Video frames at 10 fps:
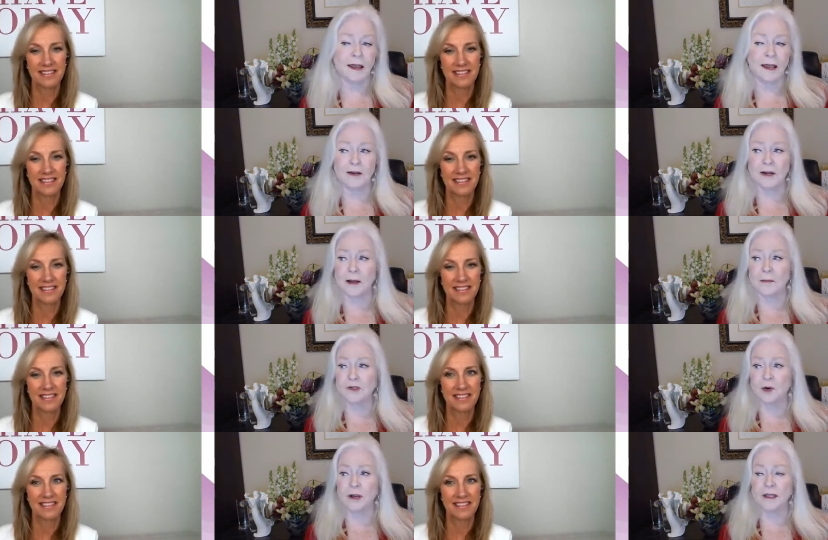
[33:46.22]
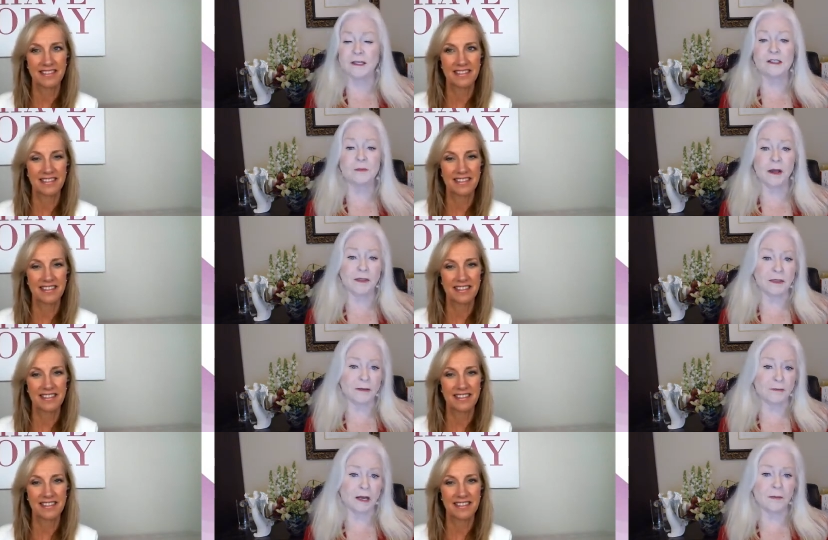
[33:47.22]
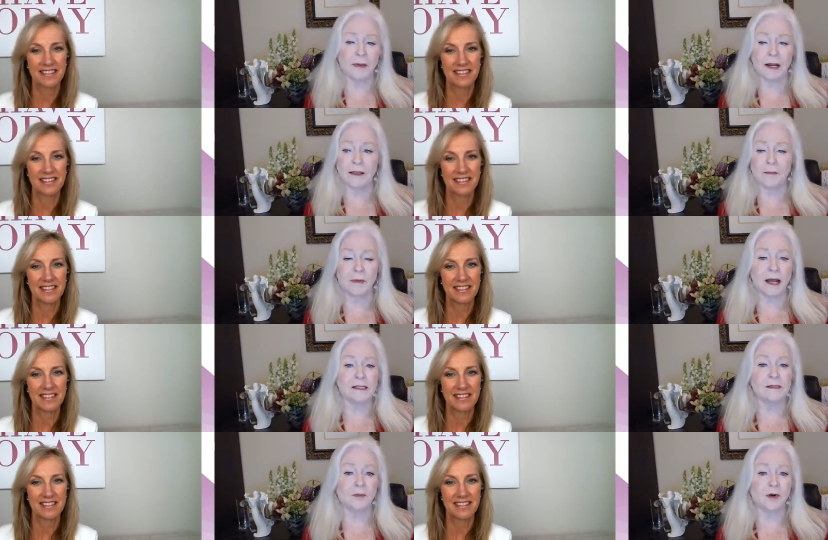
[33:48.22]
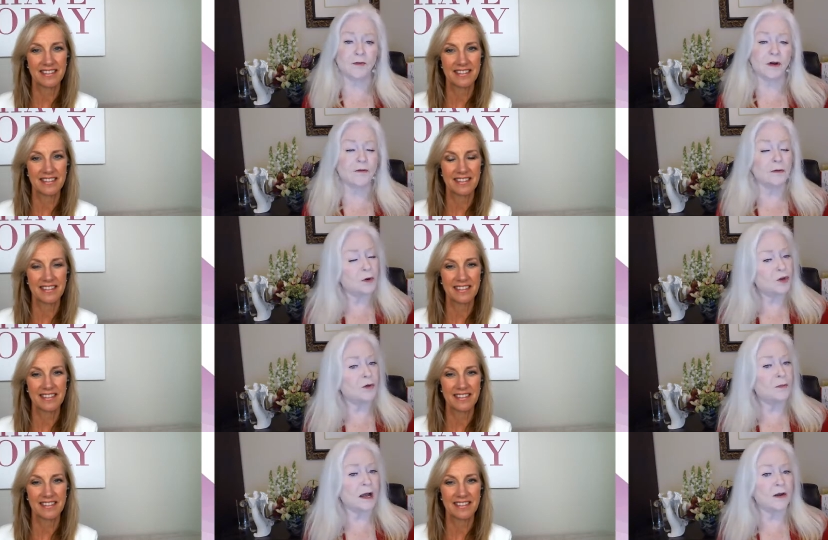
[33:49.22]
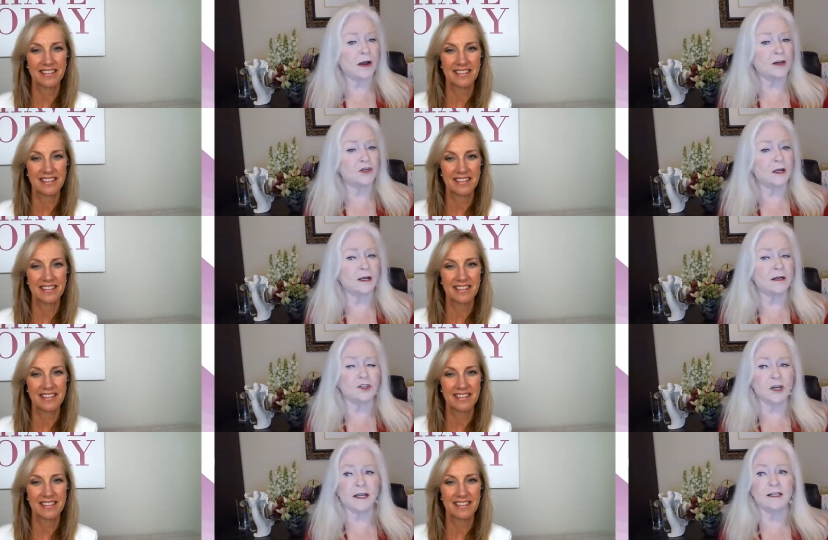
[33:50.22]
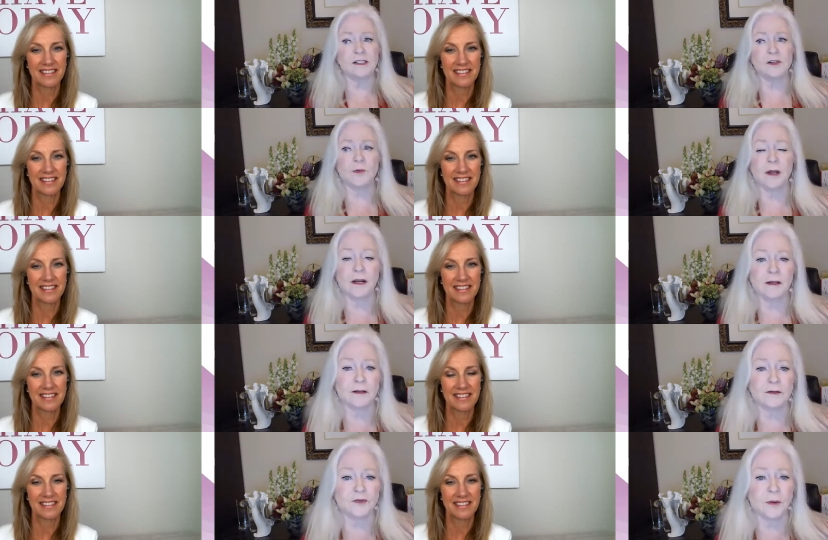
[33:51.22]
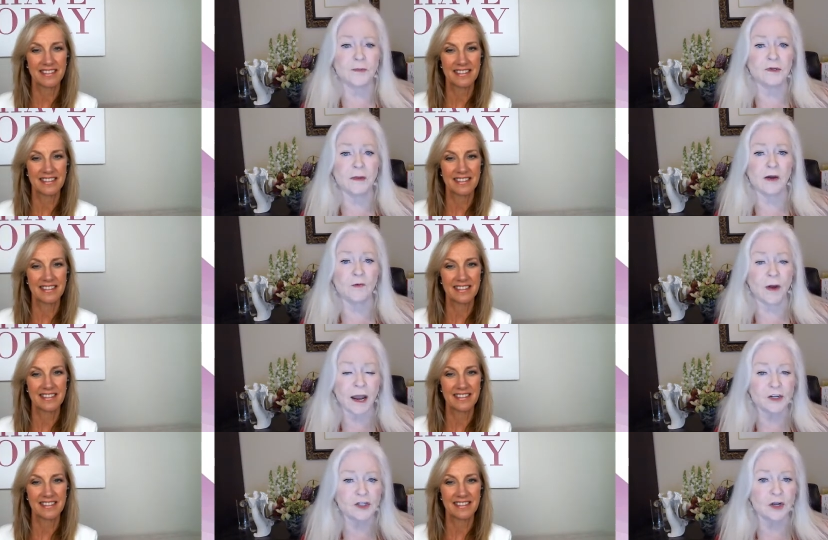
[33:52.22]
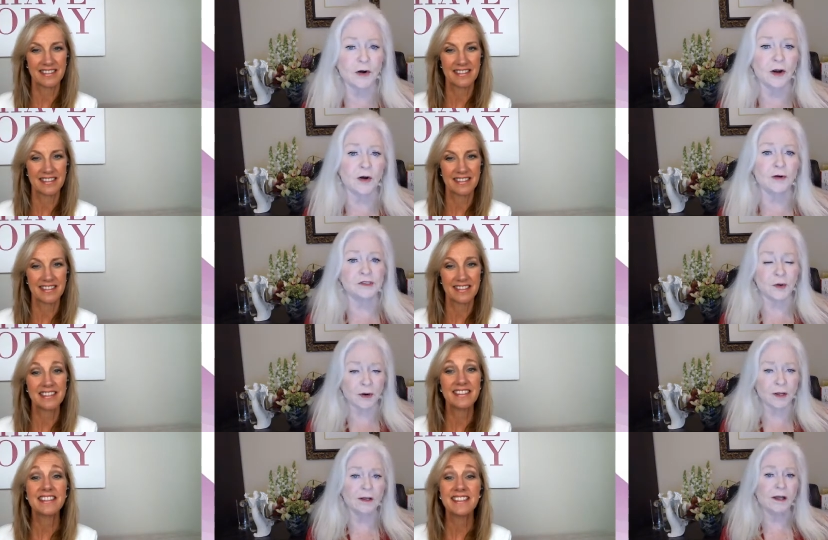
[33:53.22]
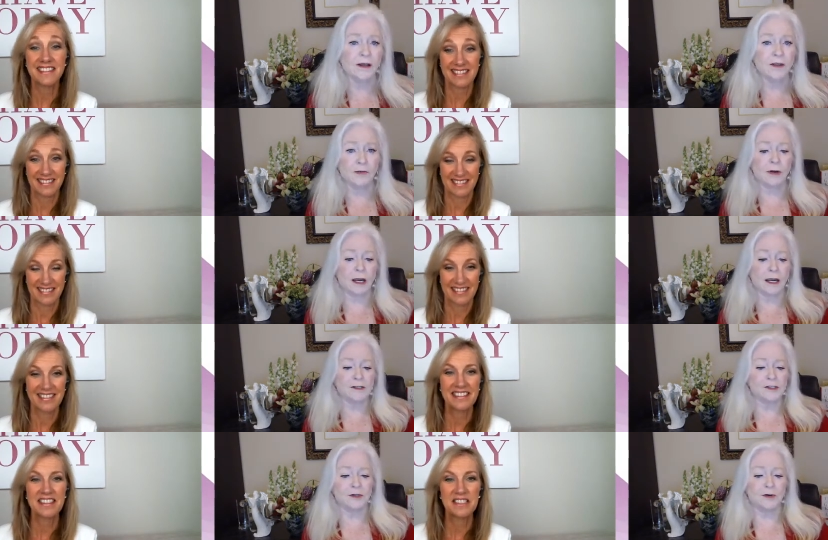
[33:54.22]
Speaker 1: and um, during this month, anybody that buys a book, for every book you buy, you actually get a chance to win a trip to my ranch here in Arizona, three days, two